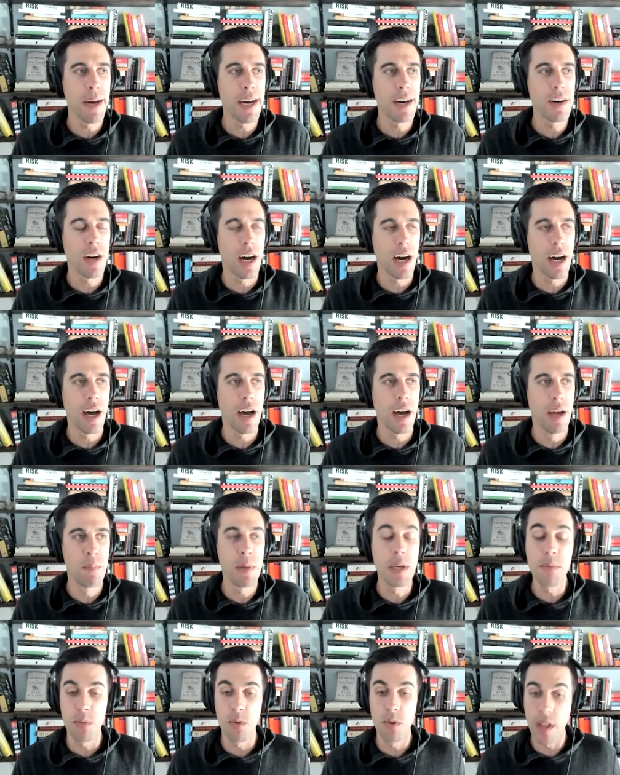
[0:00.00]
out and
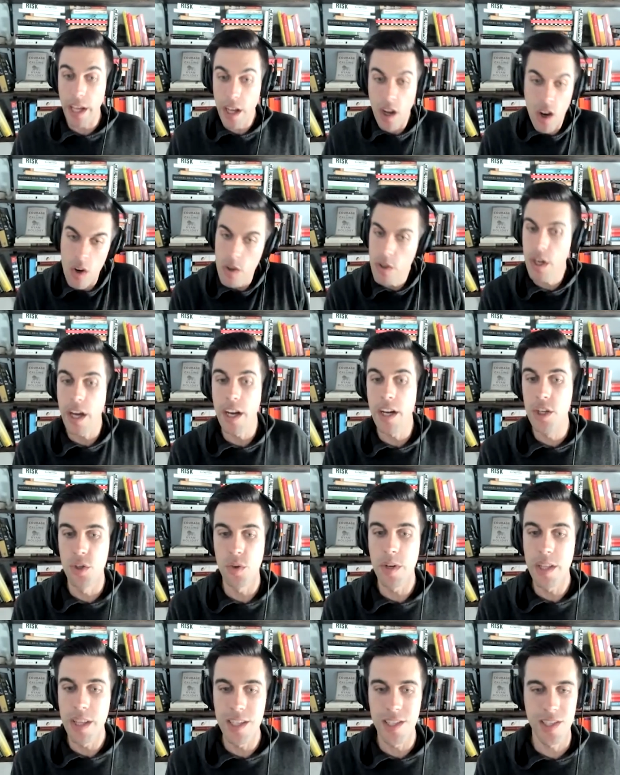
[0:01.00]
people were like, "Oh, you got to
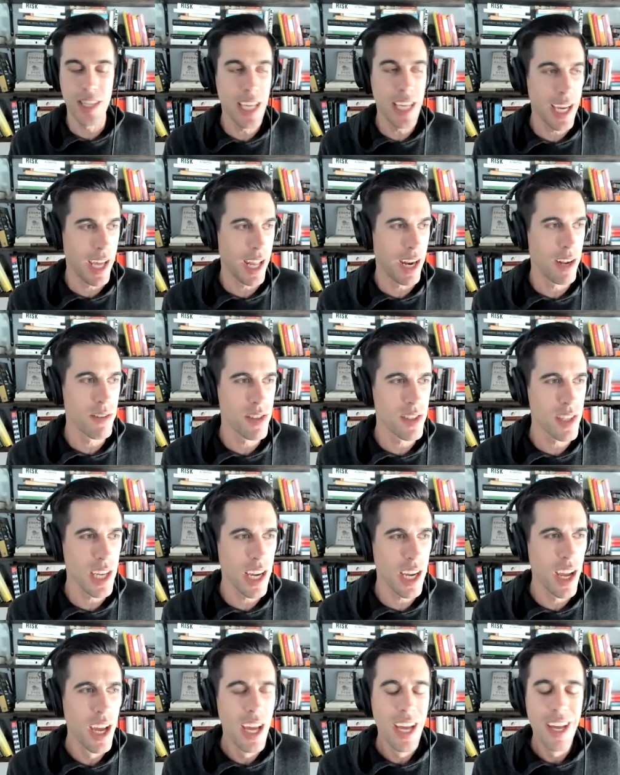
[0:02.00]
join this thing," and I was
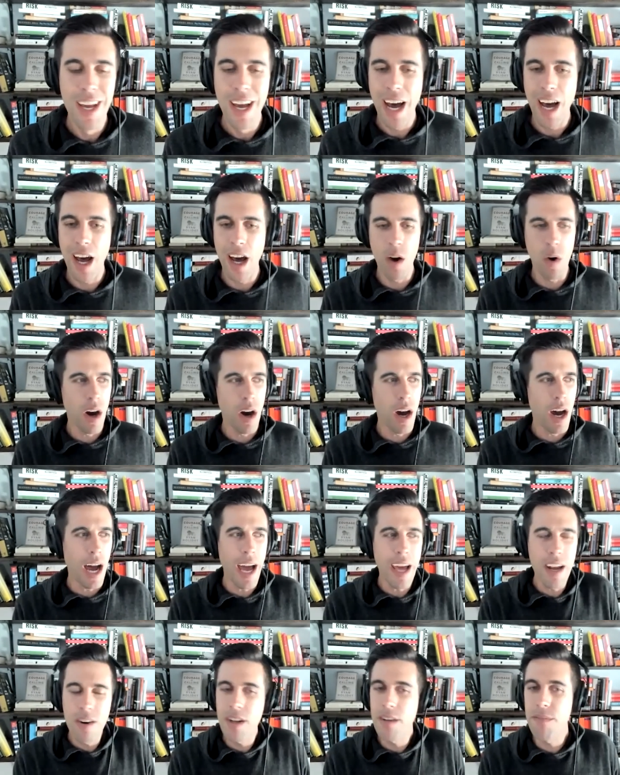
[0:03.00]
like,
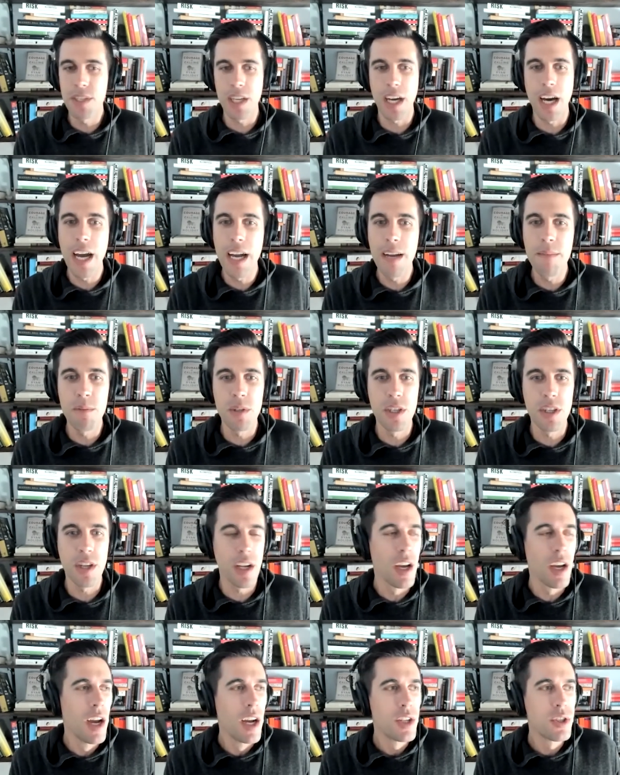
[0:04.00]
"I don't have time to
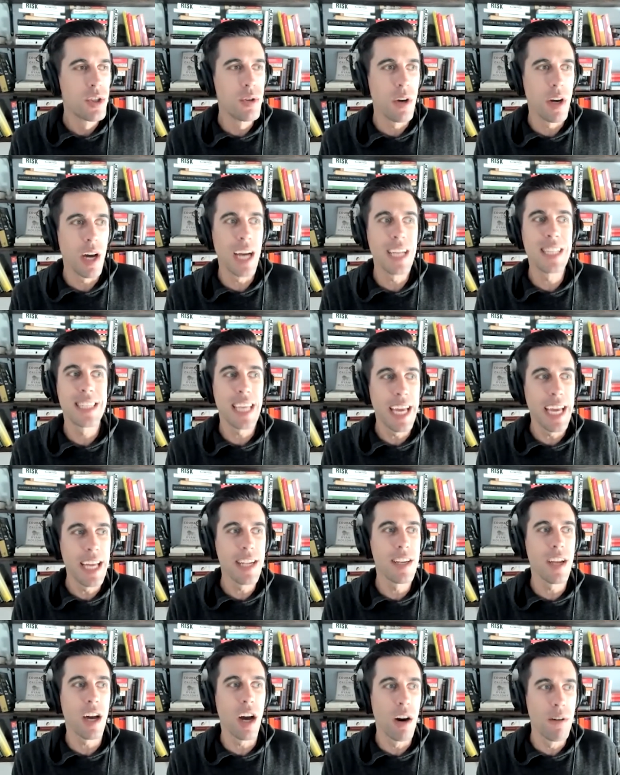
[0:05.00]
to
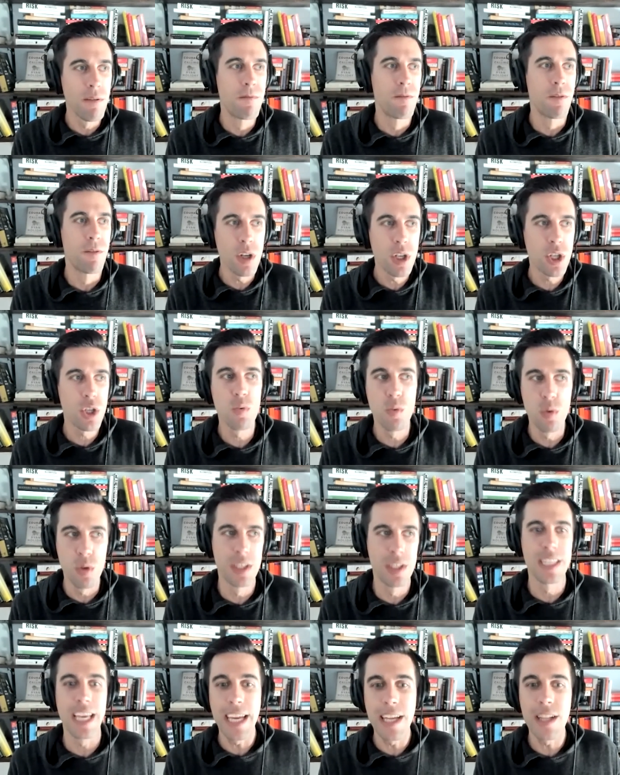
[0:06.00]
attend a virtual
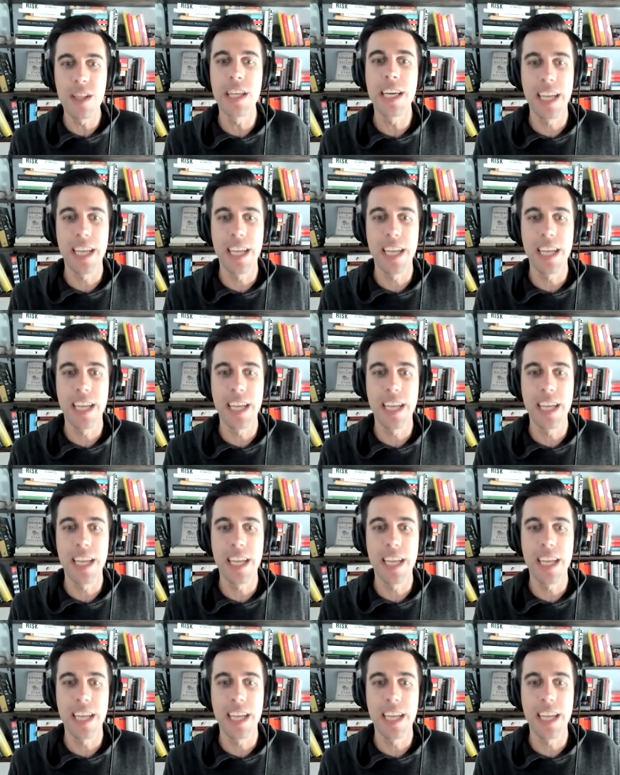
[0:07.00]
daily